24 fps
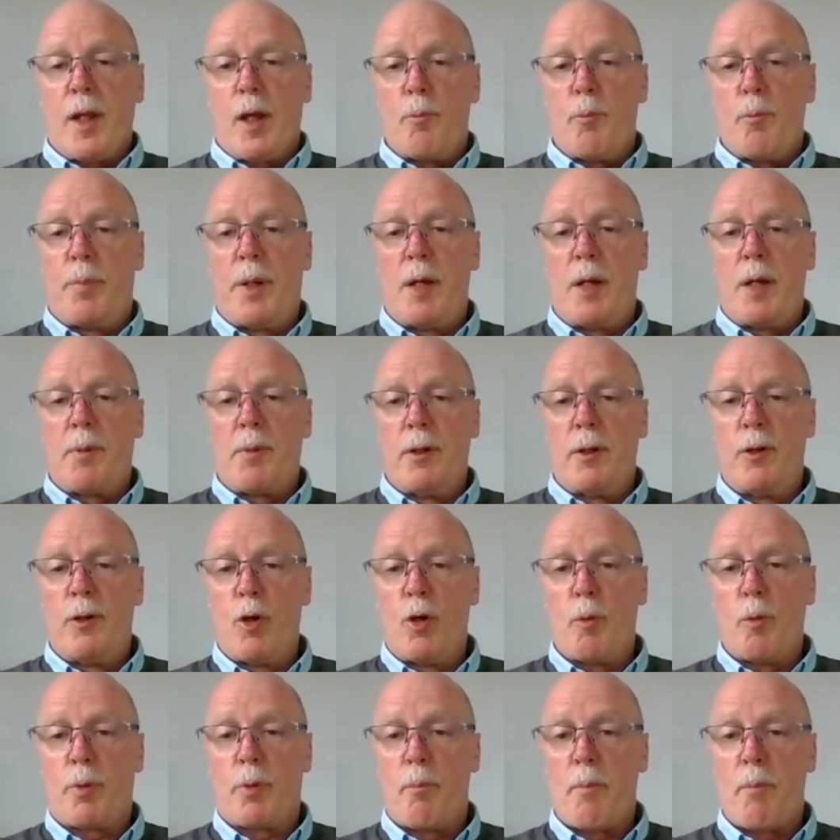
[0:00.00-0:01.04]
people
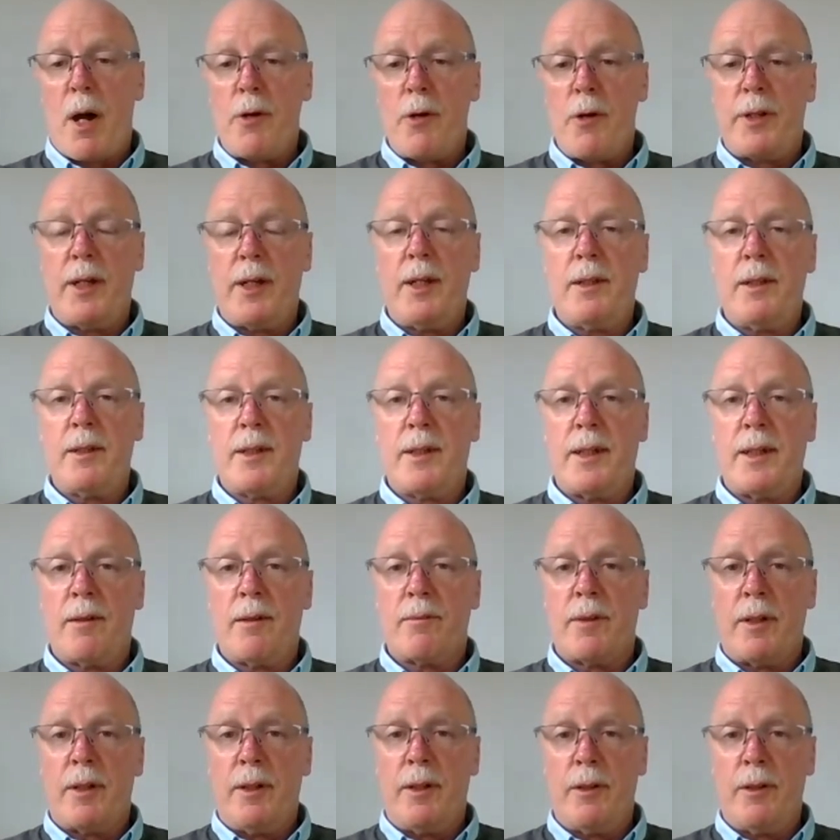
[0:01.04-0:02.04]
who are promoting the